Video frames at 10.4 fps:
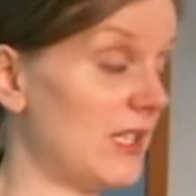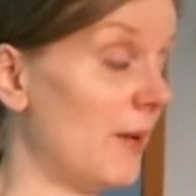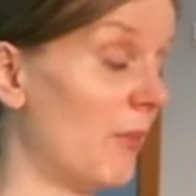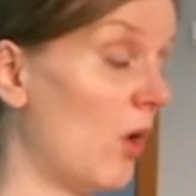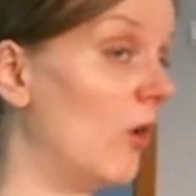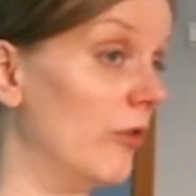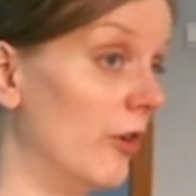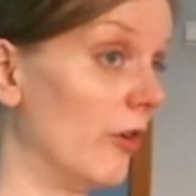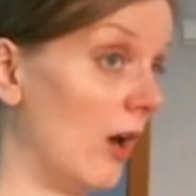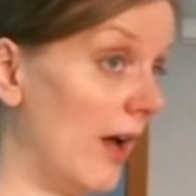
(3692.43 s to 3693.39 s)
code
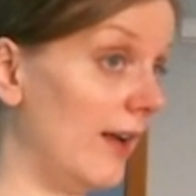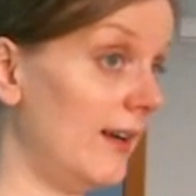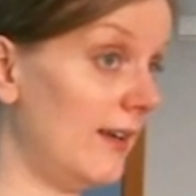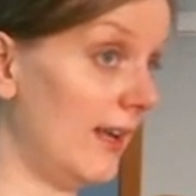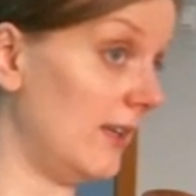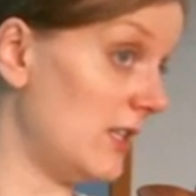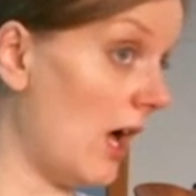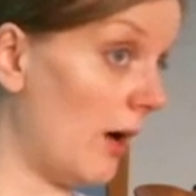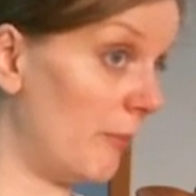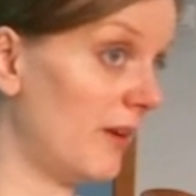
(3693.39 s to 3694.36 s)
online in
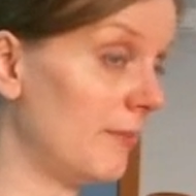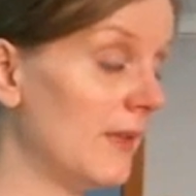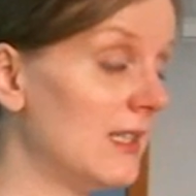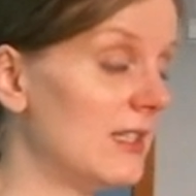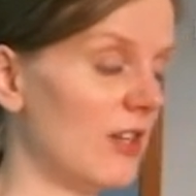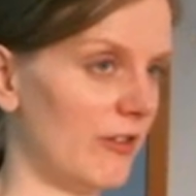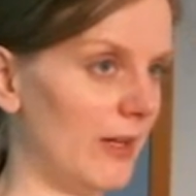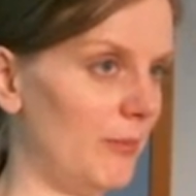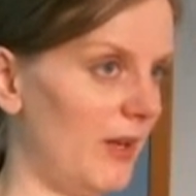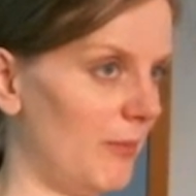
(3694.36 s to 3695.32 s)
GitHub so
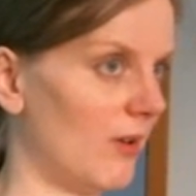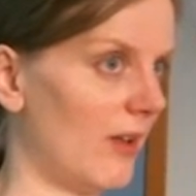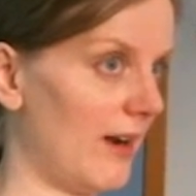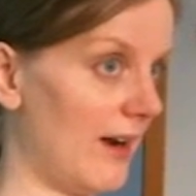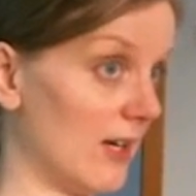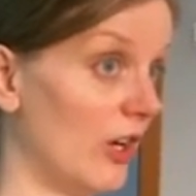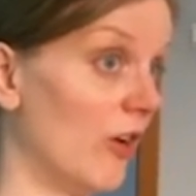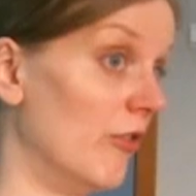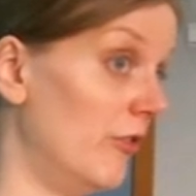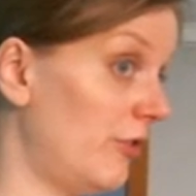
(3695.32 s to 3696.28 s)
that people can actually
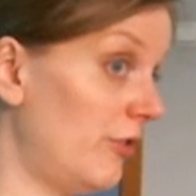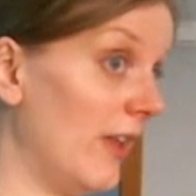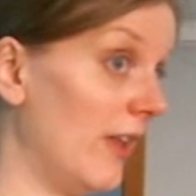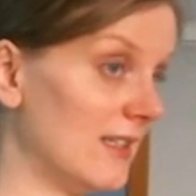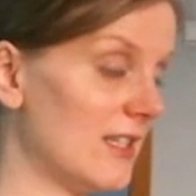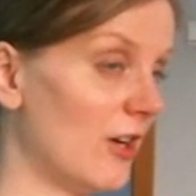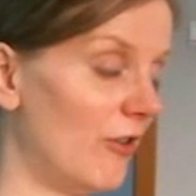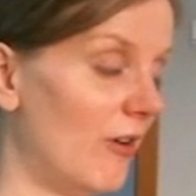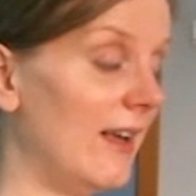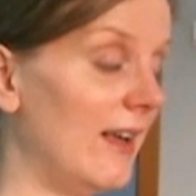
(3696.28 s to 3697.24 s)
go through that.
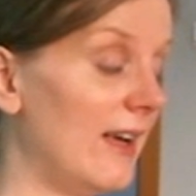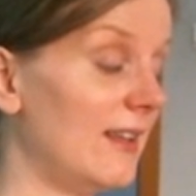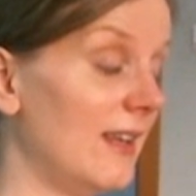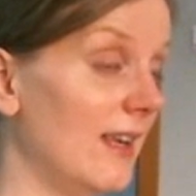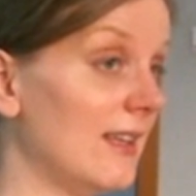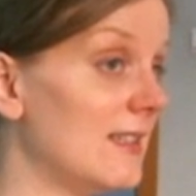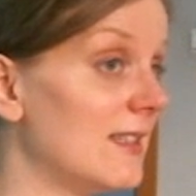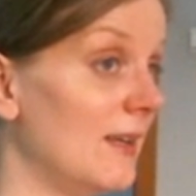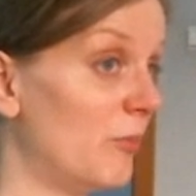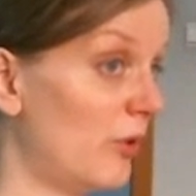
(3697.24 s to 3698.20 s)
So I think it's
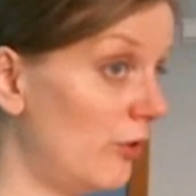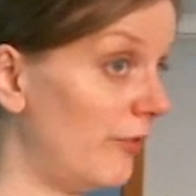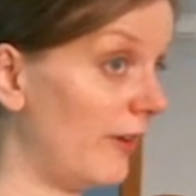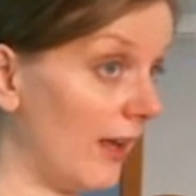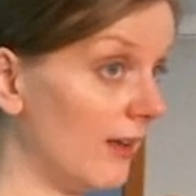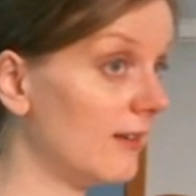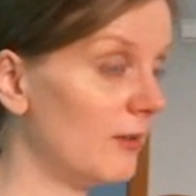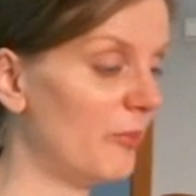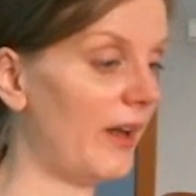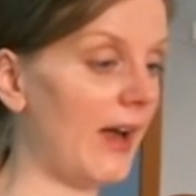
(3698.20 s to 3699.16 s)
improving,
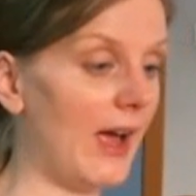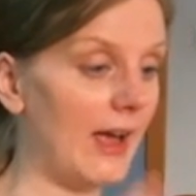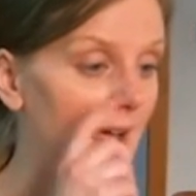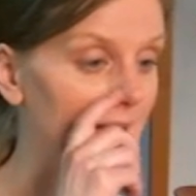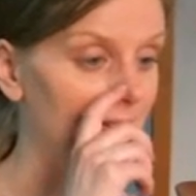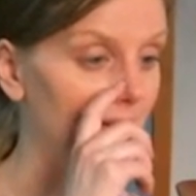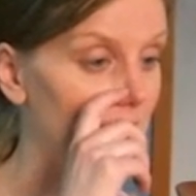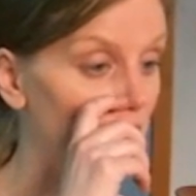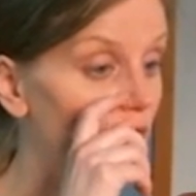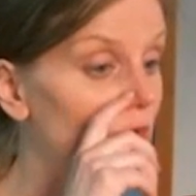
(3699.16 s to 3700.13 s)
but I think
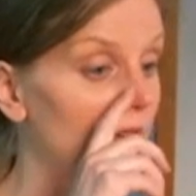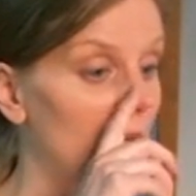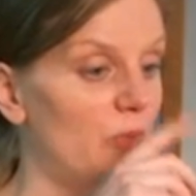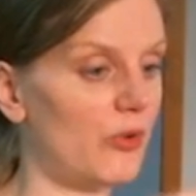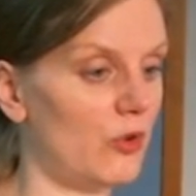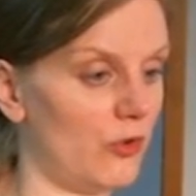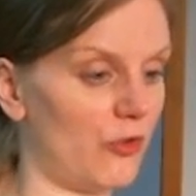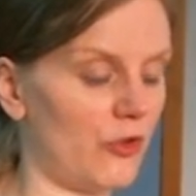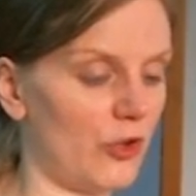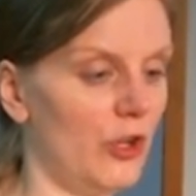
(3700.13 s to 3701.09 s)
it should improve
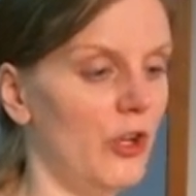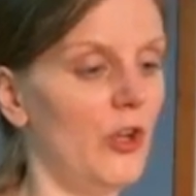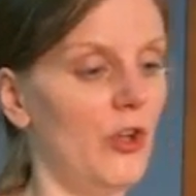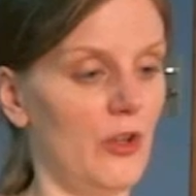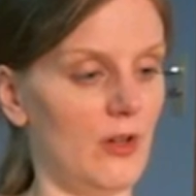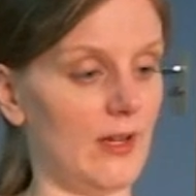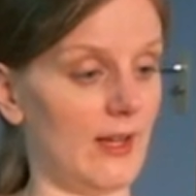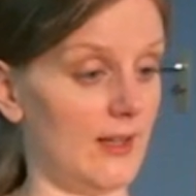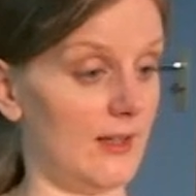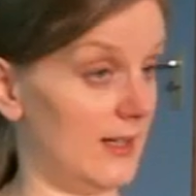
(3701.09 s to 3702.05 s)

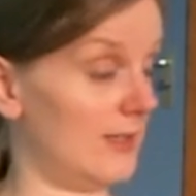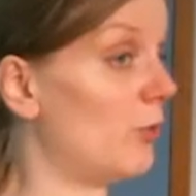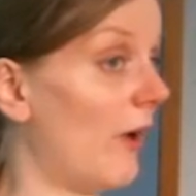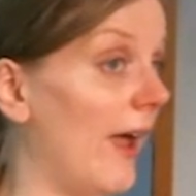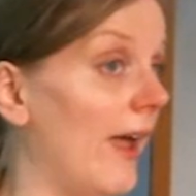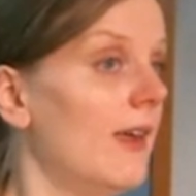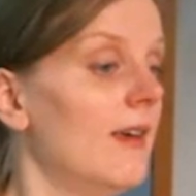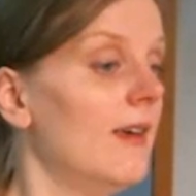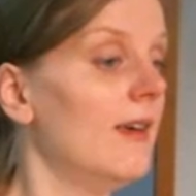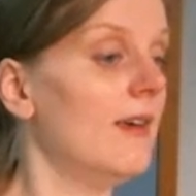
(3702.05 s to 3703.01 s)
in this way,
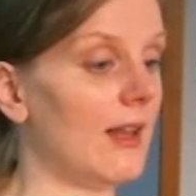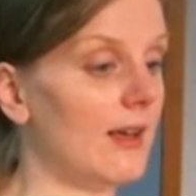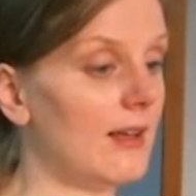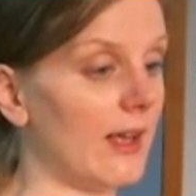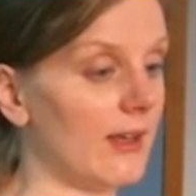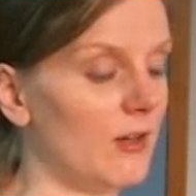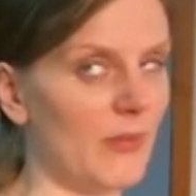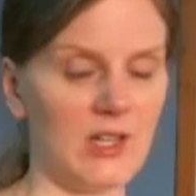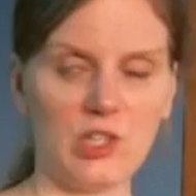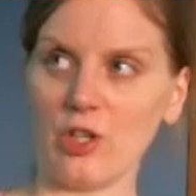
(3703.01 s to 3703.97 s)
like you
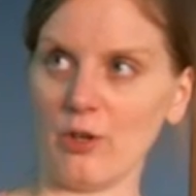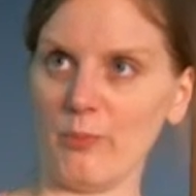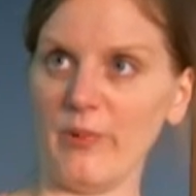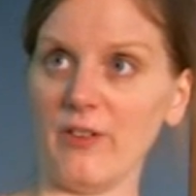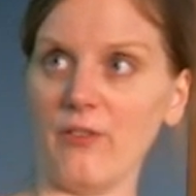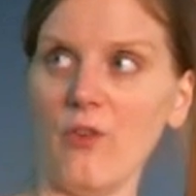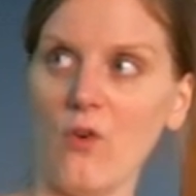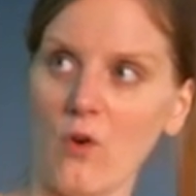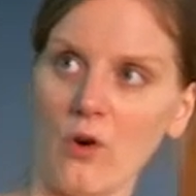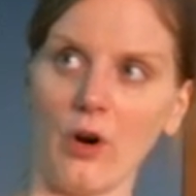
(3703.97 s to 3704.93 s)
mentioned,
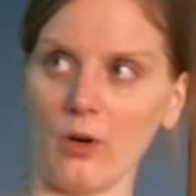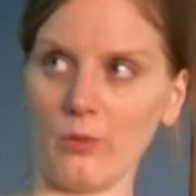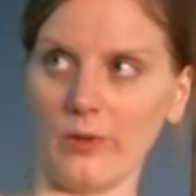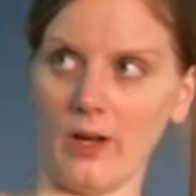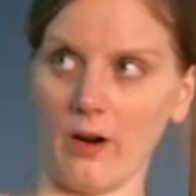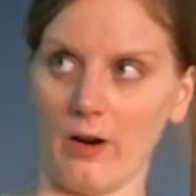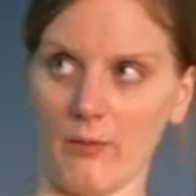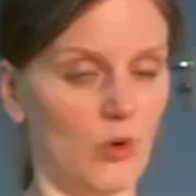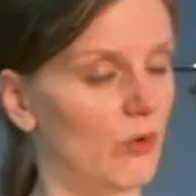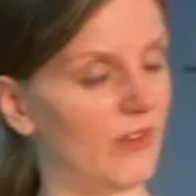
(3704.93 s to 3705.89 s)
before we are
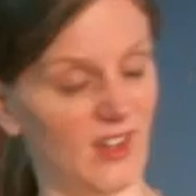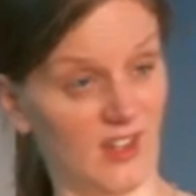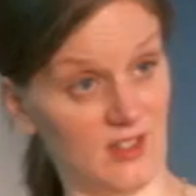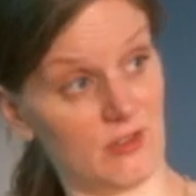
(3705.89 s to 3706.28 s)
moving into a